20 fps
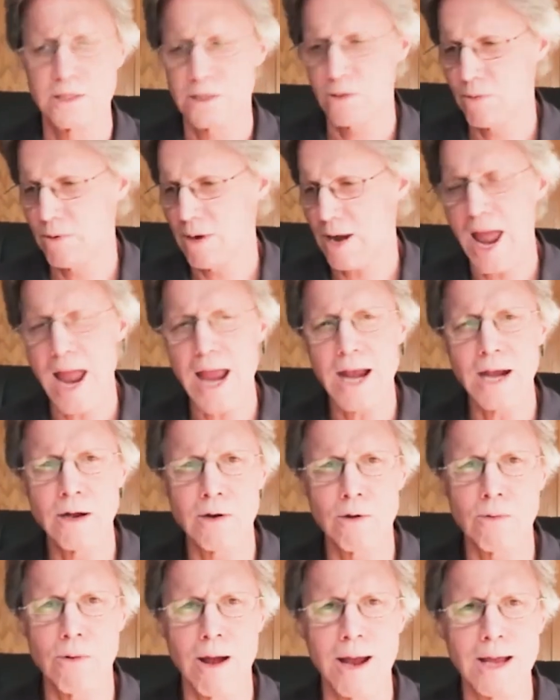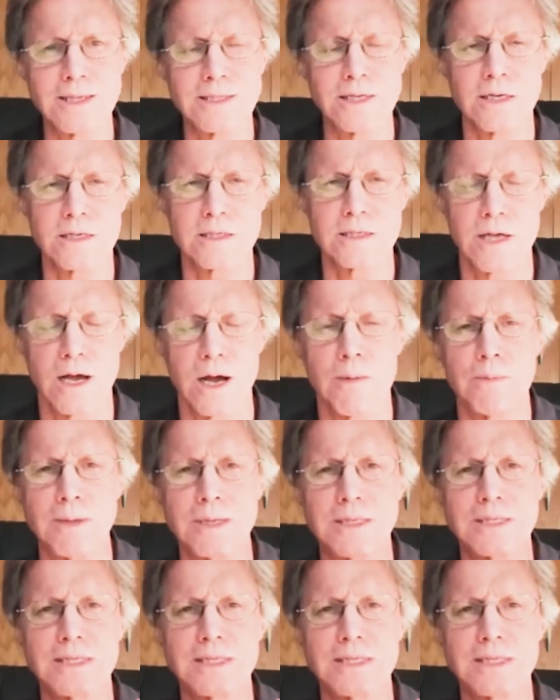So when anger rises up,